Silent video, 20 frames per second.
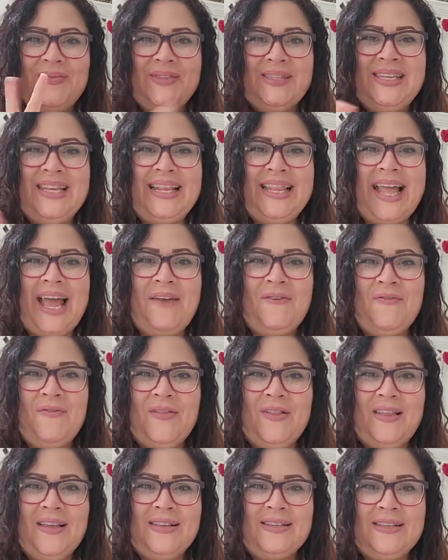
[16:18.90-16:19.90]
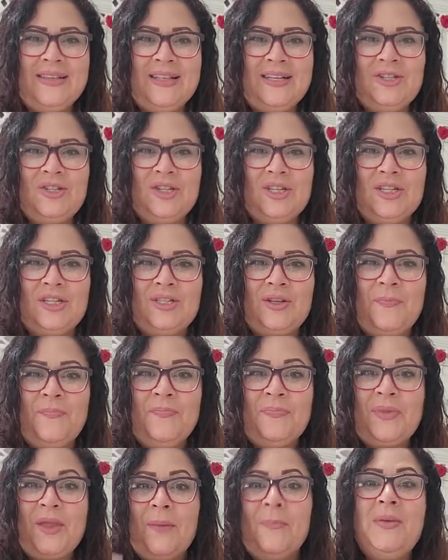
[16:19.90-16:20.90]
Delightfully delicious.
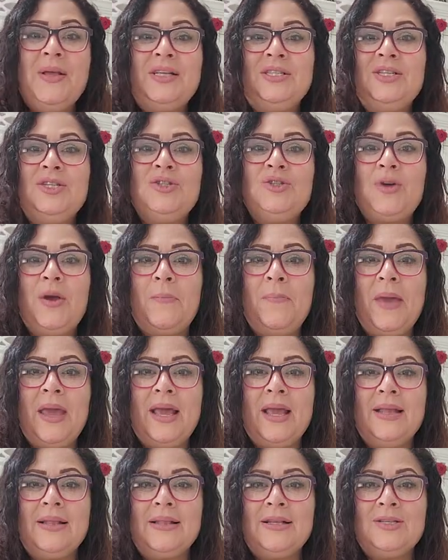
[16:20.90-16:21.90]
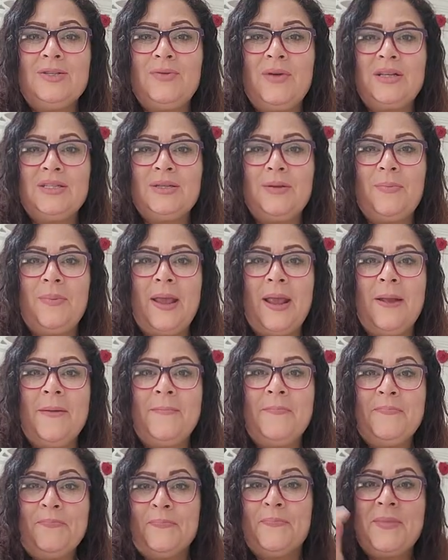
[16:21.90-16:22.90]
Please enjoy making this recipe
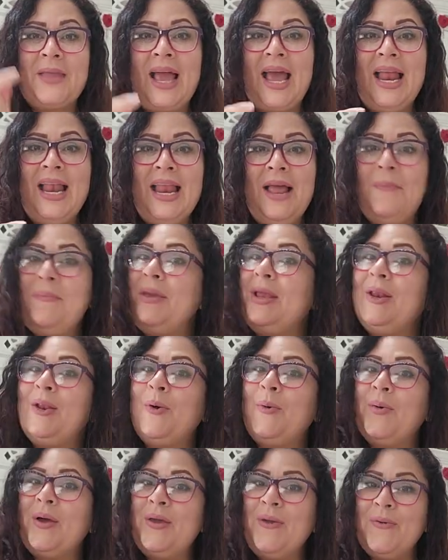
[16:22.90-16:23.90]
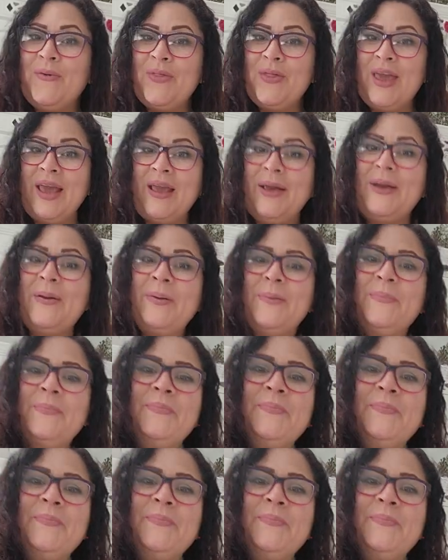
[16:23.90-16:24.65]
and let me know what you think.